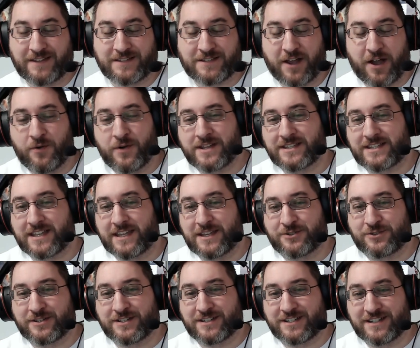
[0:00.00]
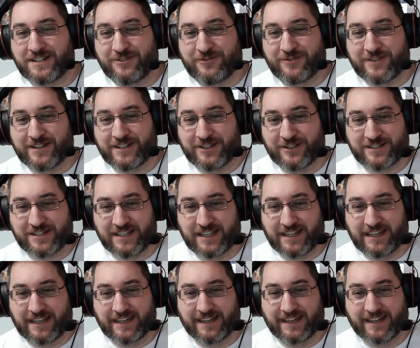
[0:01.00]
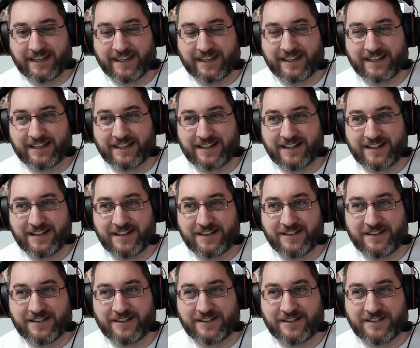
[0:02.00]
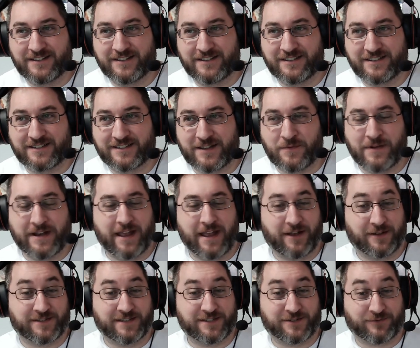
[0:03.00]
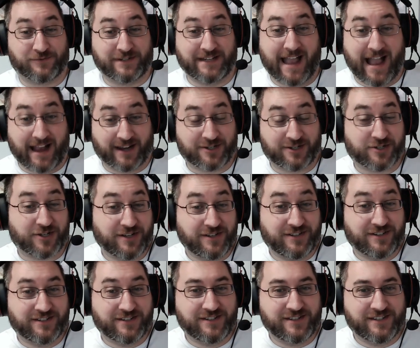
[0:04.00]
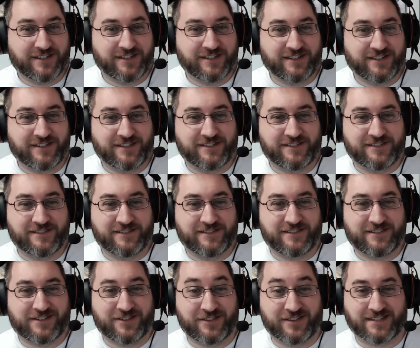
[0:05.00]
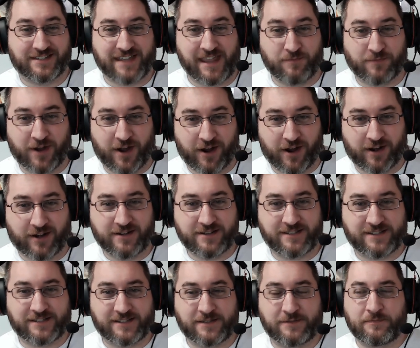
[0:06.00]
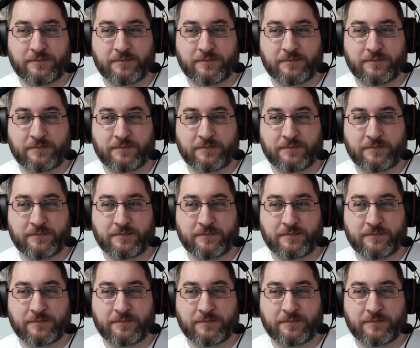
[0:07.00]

always interesting when you see someone else's reaction to the same cards.